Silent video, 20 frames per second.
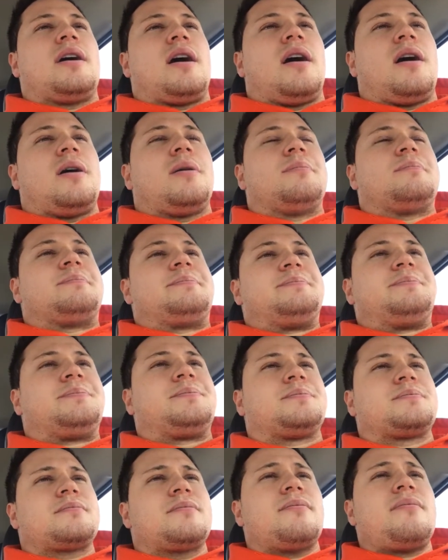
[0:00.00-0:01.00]

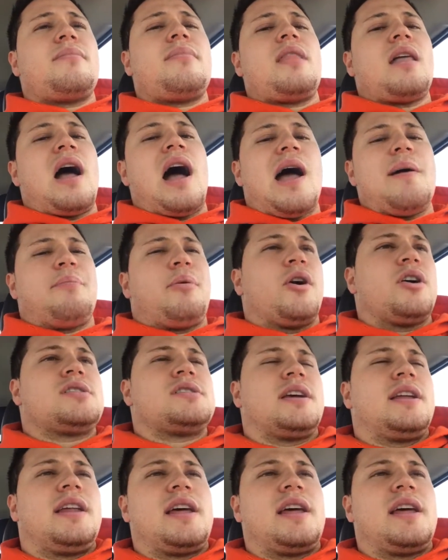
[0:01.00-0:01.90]
I personally